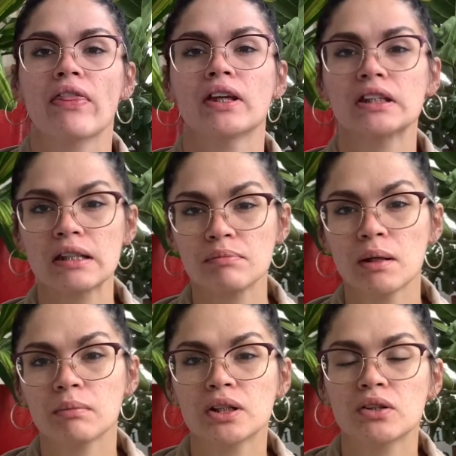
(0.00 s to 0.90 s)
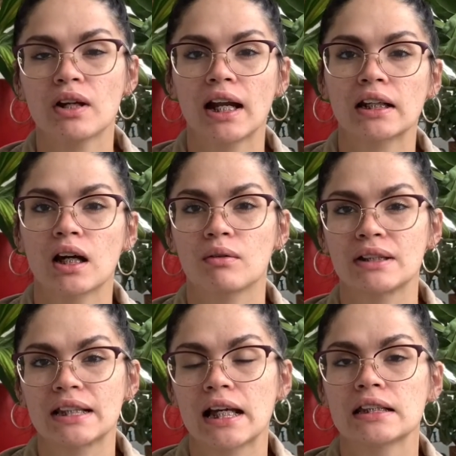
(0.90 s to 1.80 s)
then tip number two kind of
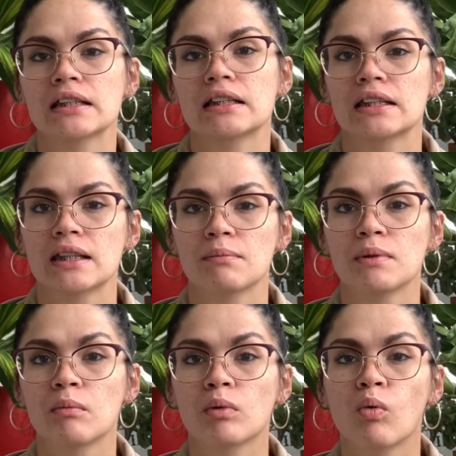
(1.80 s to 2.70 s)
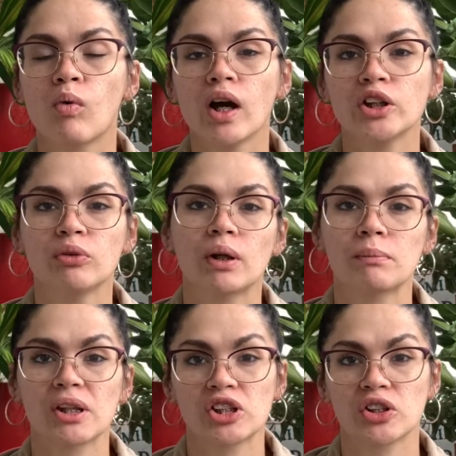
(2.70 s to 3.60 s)
coincides into tip number one. You wanna
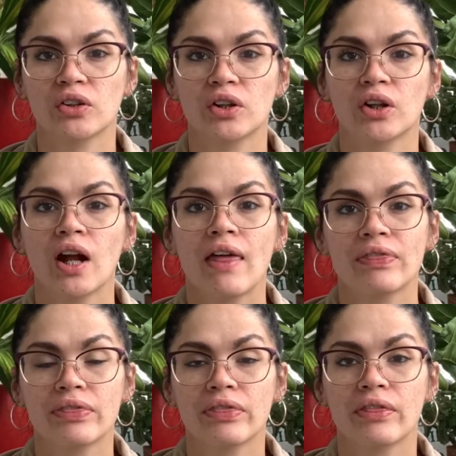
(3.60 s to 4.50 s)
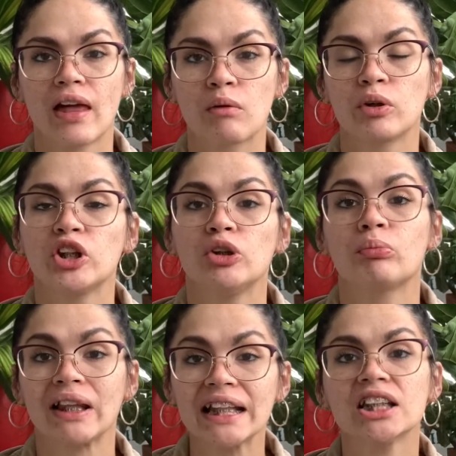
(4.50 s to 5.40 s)
make sure that when you
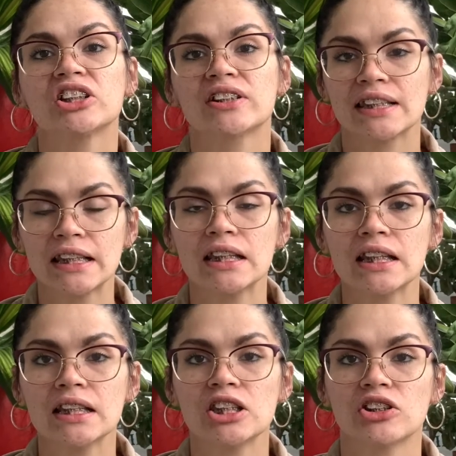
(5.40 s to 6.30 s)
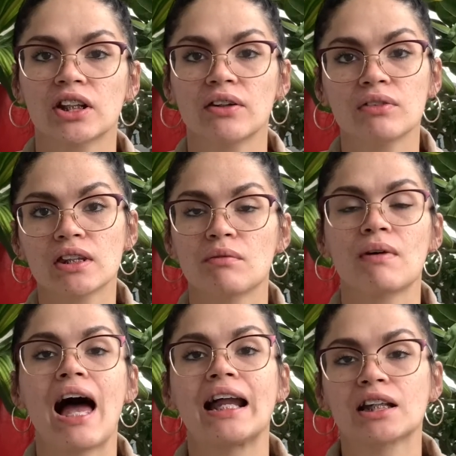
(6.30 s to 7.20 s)
plant your seedlings, you're giving them
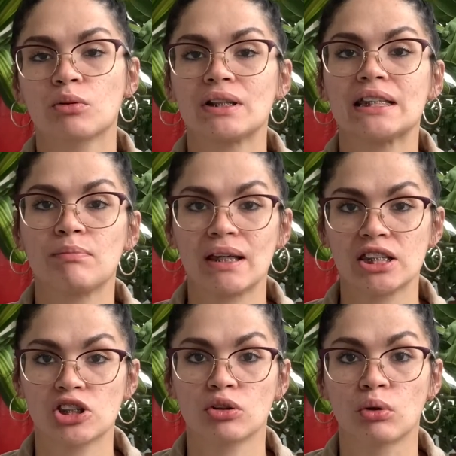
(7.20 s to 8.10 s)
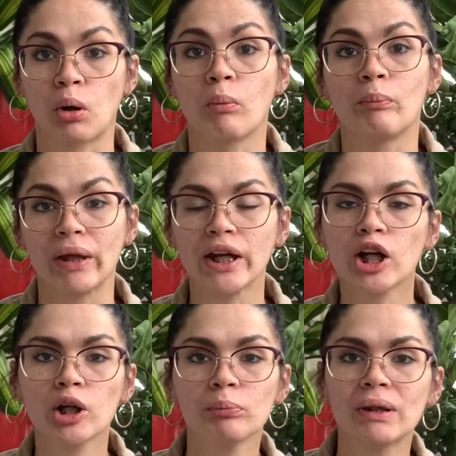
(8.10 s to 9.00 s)
adequate space to grow
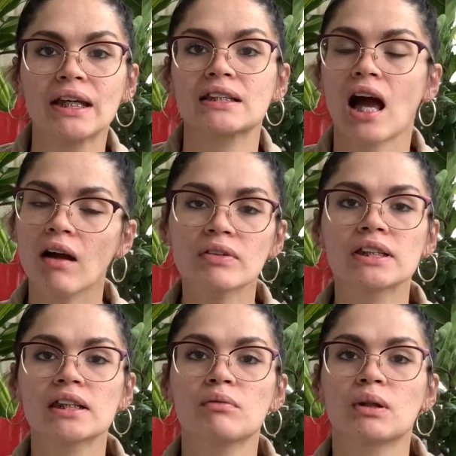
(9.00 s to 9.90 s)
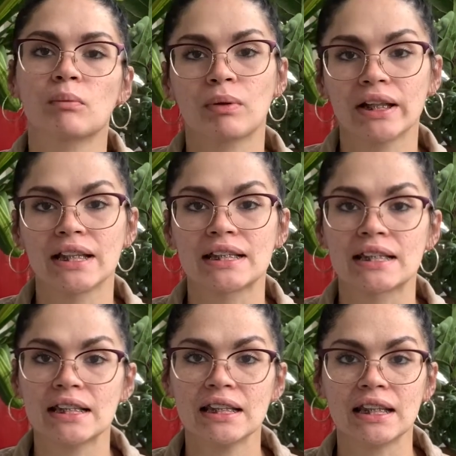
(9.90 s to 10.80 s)
bigger because obviously, when a plant is a
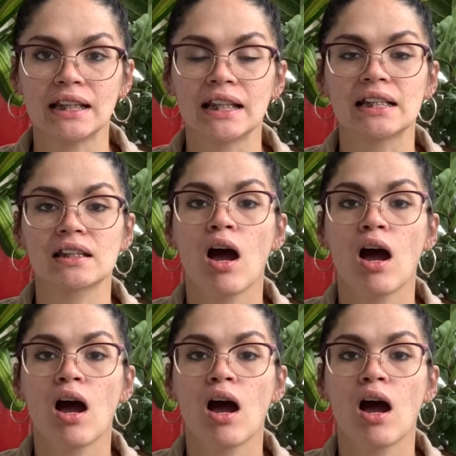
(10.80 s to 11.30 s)
seedling, it's